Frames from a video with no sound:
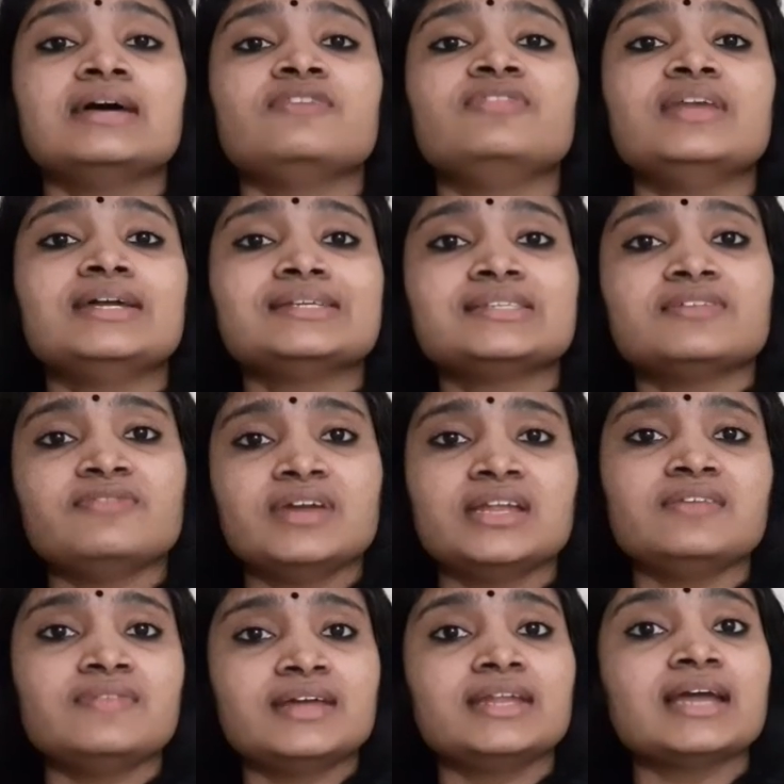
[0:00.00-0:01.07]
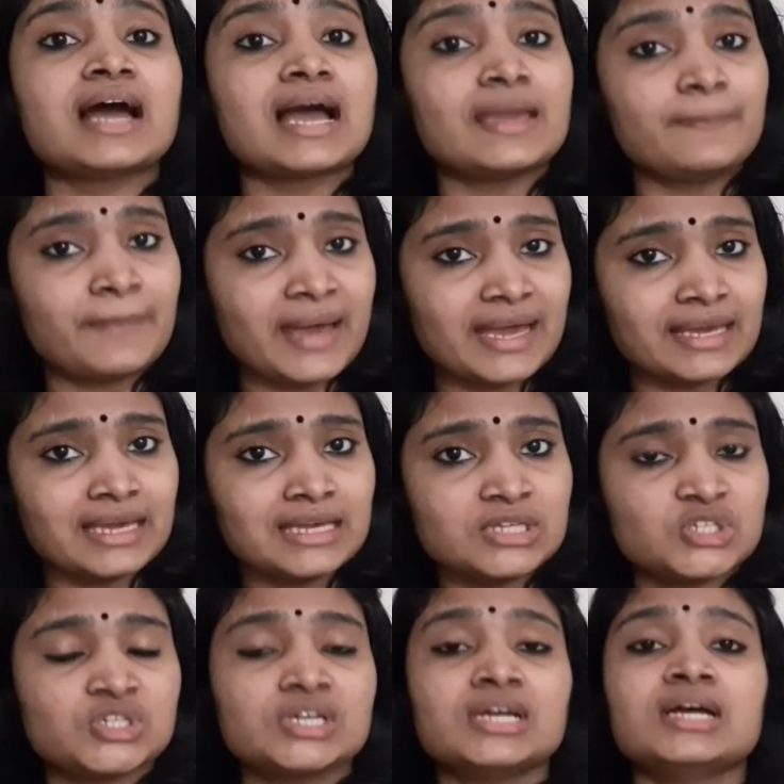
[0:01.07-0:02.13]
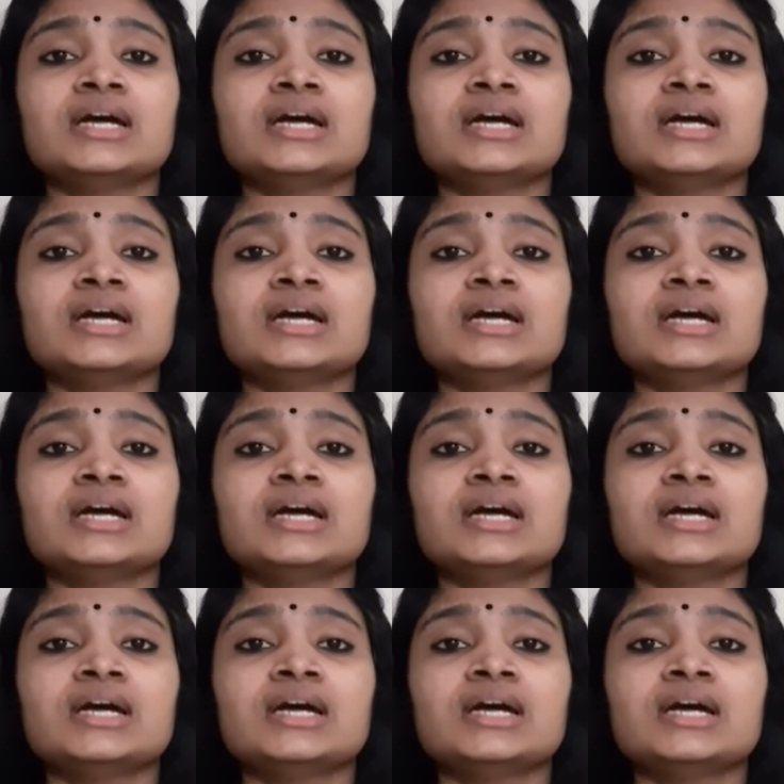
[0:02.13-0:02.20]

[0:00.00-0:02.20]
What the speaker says: There is a very, very high package.